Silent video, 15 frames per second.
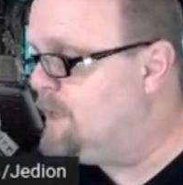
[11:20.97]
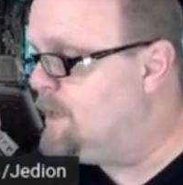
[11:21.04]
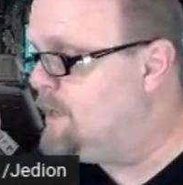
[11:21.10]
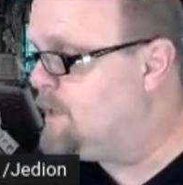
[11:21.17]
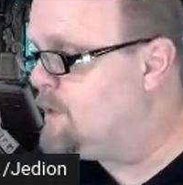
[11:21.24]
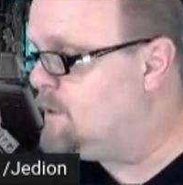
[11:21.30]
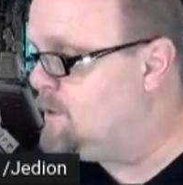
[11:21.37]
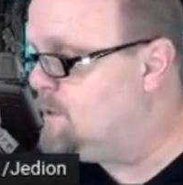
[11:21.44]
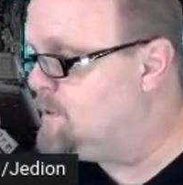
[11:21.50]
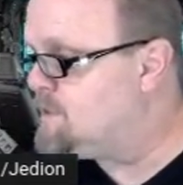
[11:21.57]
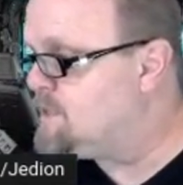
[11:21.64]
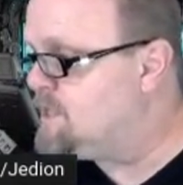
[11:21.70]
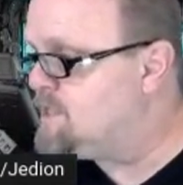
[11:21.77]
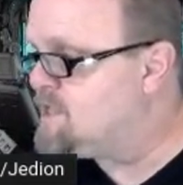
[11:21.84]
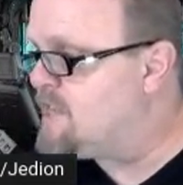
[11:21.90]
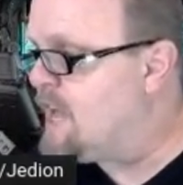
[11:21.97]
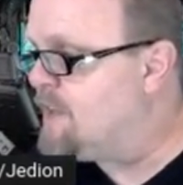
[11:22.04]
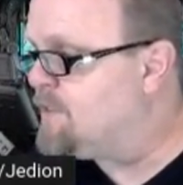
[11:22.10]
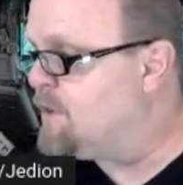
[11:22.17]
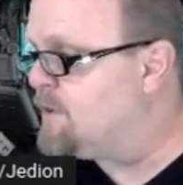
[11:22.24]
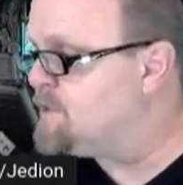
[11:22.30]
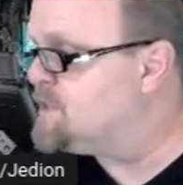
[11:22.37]
He includes the
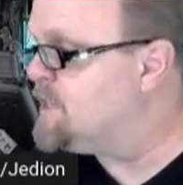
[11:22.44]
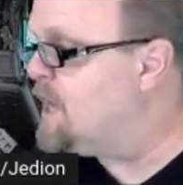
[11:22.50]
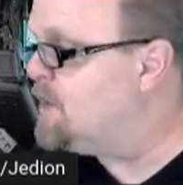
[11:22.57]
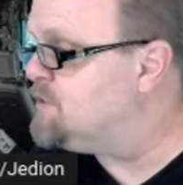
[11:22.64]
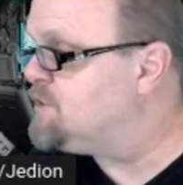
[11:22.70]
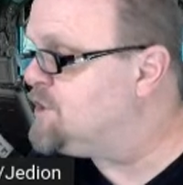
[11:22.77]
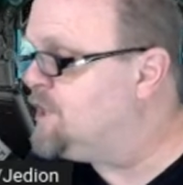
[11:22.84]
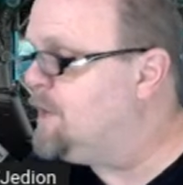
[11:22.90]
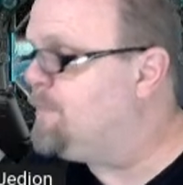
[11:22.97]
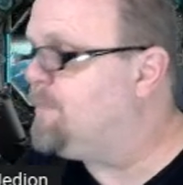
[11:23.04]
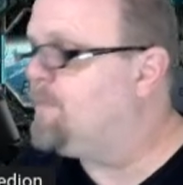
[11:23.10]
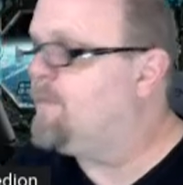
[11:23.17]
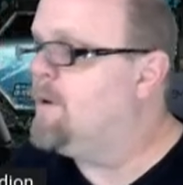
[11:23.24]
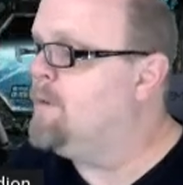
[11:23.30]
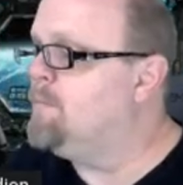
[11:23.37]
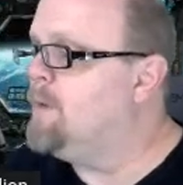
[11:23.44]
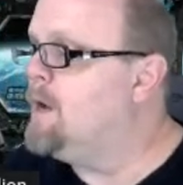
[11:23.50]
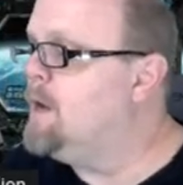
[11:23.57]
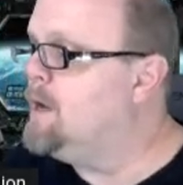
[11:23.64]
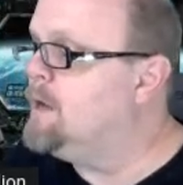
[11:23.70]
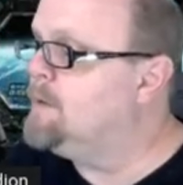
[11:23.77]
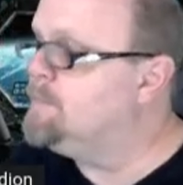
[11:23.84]
Sathar Scout Ship from
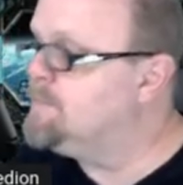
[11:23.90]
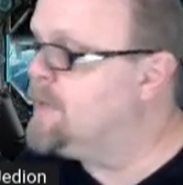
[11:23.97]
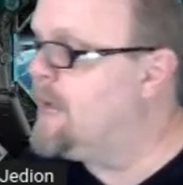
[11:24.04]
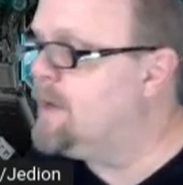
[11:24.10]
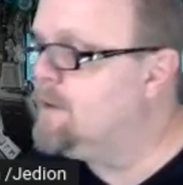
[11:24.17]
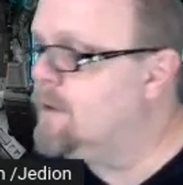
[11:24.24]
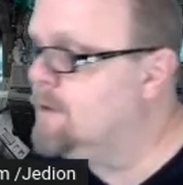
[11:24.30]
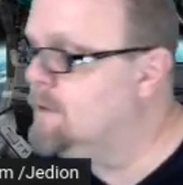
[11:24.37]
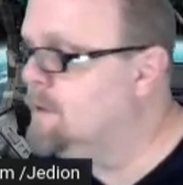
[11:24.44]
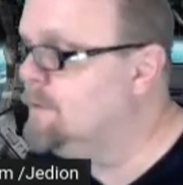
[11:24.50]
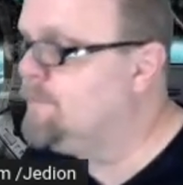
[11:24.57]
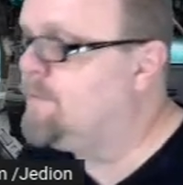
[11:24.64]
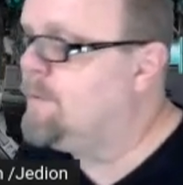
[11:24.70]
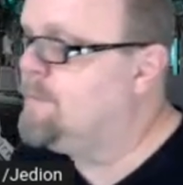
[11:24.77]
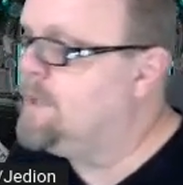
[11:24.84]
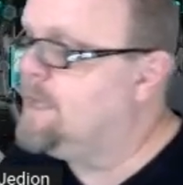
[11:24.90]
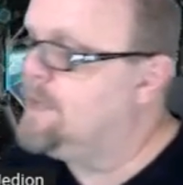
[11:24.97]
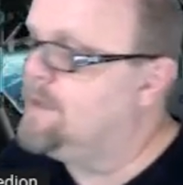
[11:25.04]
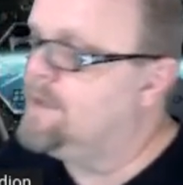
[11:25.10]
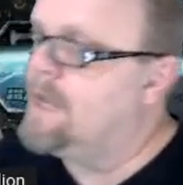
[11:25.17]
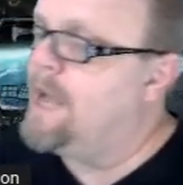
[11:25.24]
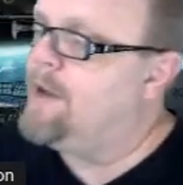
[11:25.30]

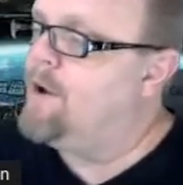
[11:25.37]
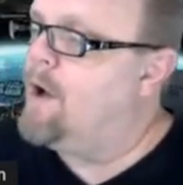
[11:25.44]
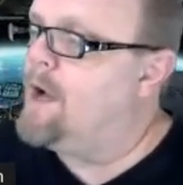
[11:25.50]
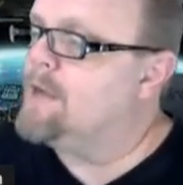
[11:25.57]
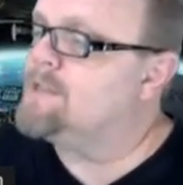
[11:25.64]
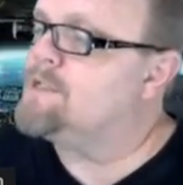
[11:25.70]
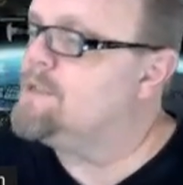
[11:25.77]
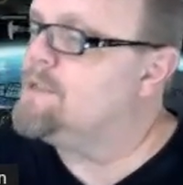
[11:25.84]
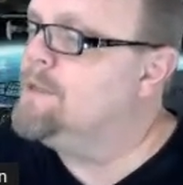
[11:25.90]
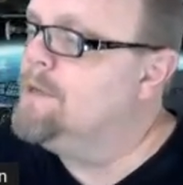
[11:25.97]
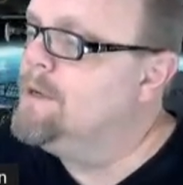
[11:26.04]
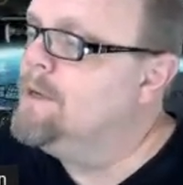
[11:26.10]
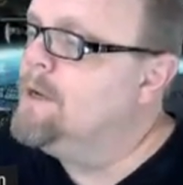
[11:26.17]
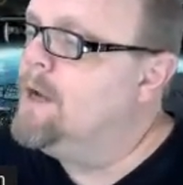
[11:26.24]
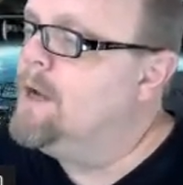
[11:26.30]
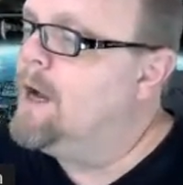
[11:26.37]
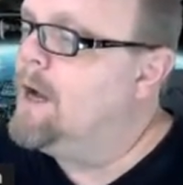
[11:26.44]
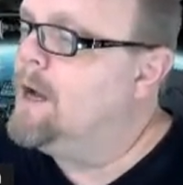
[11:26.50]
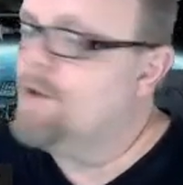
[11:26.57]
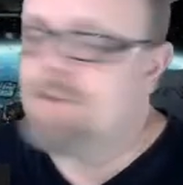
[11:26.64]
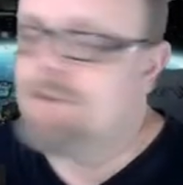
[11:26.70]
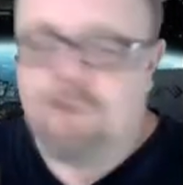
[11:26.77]
the Nighthawks
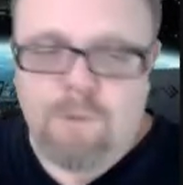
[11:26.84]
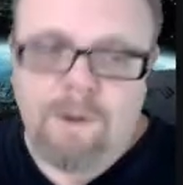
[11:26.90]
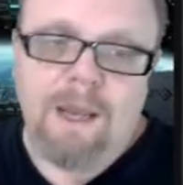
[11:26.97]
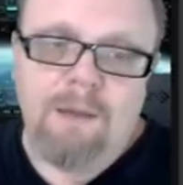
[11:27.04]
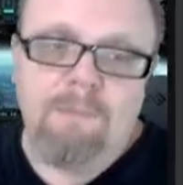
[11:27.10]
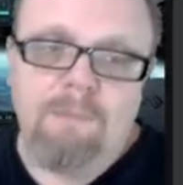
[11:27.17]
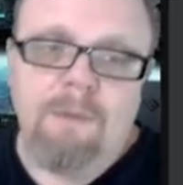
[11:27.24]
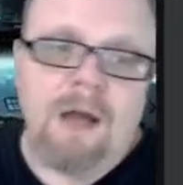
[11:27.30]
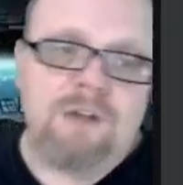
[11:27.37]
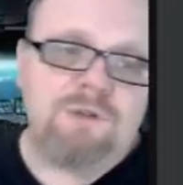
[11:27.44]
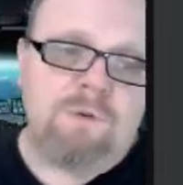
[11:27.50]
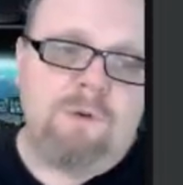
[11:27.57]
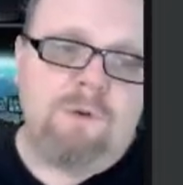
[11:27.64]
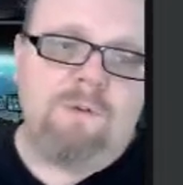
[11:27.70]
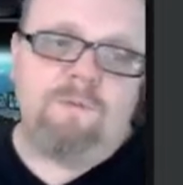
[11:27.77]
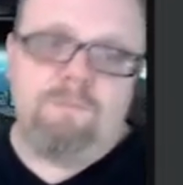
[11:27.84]
3 module,